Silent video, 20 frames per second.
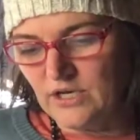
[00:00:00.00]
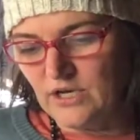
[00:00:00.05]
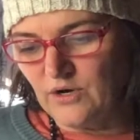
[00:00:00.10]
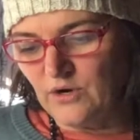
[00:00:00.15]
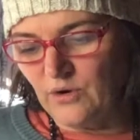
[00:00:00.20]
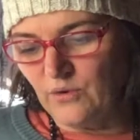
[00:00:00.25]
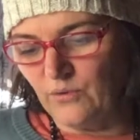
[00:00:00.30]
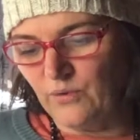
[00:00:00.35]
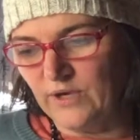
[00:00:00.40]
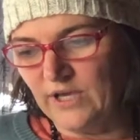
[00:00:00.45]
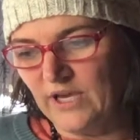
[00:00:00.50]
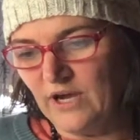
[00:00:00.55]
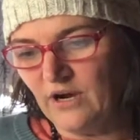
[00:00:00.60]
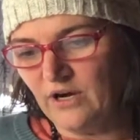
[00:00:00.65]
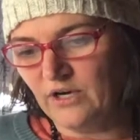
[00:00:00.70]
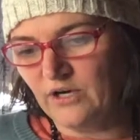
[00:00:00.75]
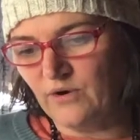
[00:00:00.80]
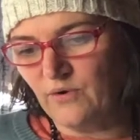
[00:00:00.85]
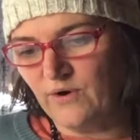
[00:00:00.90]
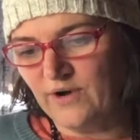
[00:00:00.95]
we are
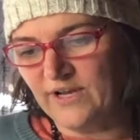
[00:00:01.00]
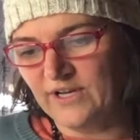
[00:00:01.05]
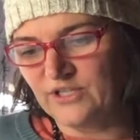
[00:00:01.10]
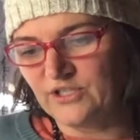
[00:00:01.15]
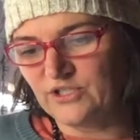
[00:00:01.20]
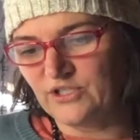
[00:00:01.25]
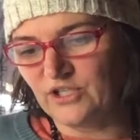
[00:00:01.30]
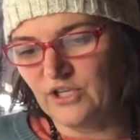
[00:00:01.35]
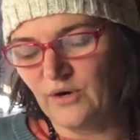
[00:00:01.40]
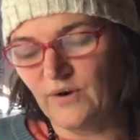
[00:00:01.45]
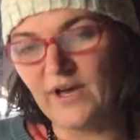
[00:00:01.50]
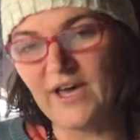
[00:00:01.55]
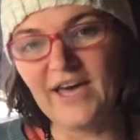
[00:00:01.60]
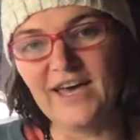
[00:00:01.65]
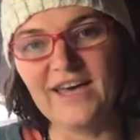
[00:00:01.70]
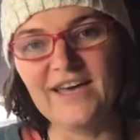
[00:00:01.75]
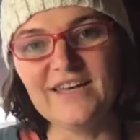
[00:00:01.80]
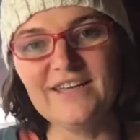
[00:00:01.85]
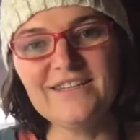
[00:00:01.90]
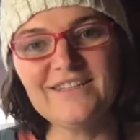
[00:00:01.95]
going to go
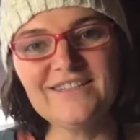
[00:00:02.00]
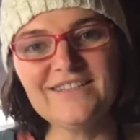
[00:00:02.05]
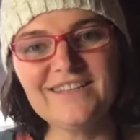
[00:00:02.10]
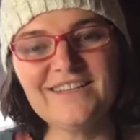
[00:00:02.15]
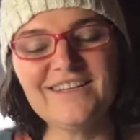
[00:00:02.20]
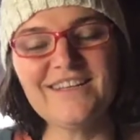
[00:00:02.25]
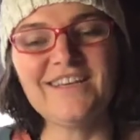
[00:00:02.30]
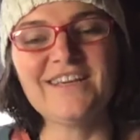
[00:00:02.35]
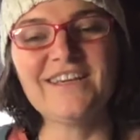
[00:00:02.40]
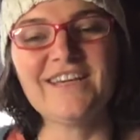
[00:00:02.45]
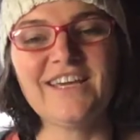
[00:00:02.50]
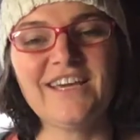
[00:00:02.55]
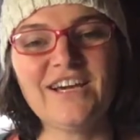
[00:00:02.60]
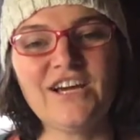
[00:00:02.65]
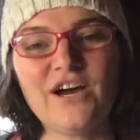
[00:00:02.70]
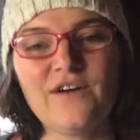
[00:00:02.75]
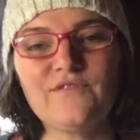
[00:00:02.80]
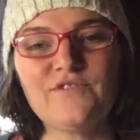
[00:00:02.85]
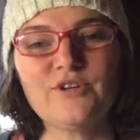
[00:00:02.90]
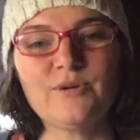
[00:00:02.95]
ahead, get
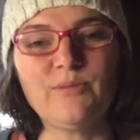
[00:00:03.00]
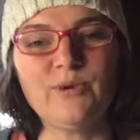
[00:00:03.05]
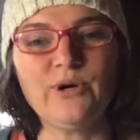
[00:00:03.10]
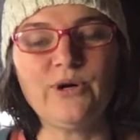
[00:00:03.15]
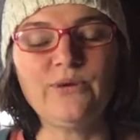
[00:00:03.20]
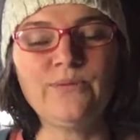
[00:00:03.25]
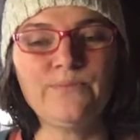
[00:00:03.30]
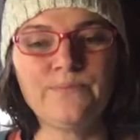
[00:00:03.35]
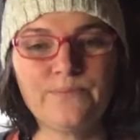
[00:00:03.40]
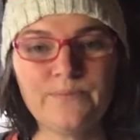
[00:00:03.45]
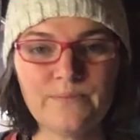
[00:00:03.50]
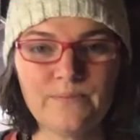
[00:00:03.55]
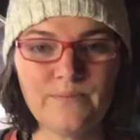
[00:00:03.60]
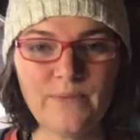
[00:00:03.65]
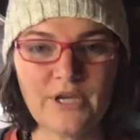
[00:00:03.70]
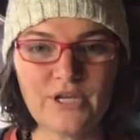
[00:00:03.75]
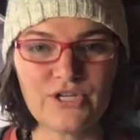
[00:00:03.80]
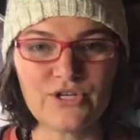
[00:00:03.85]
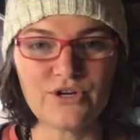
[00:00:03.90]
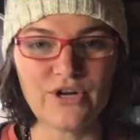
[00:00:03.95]
comfortable,
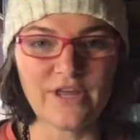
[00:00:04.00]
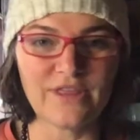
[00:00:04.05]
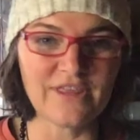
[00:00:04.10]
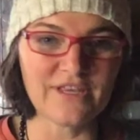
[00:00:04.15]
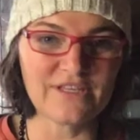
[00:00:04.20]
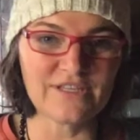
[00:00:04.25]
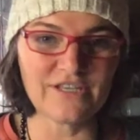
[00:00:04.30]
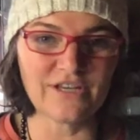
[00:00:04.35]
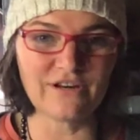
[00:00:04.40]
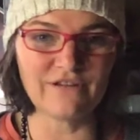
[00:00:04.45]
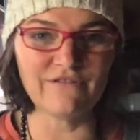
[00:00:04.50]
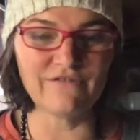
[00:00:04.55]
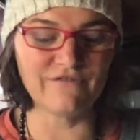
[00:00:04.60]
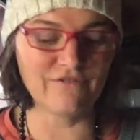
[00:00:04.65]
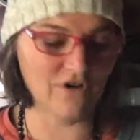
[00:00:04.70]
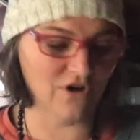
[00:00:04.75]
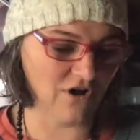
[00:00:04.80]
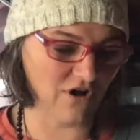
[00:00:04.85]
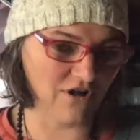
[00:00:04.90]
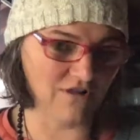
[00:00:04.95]
make sure nothing's going to
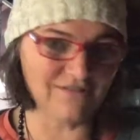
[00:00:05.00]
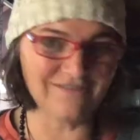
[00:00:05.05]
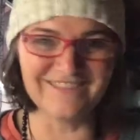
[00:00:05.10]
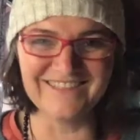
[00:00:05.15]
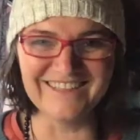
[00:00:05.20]
fall.